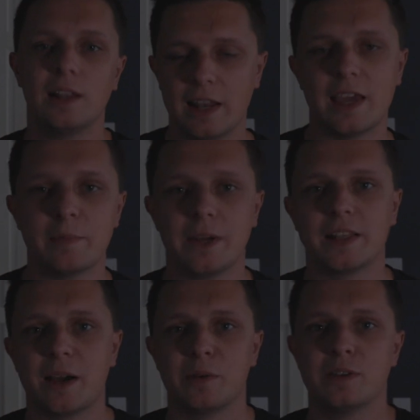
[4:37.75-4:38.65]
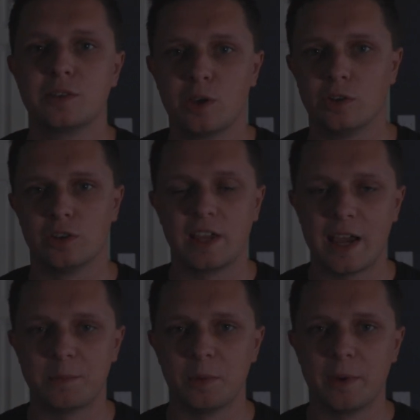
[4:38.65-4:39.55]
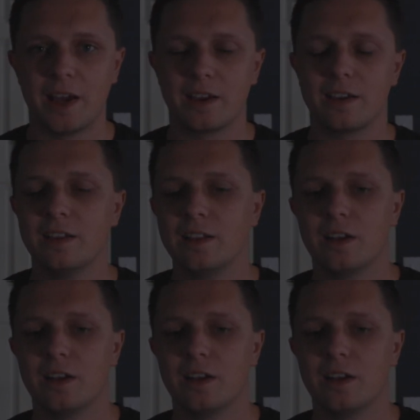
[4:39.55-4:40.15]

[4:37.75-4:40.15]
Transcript: lay it back down in its cushioned camera bag,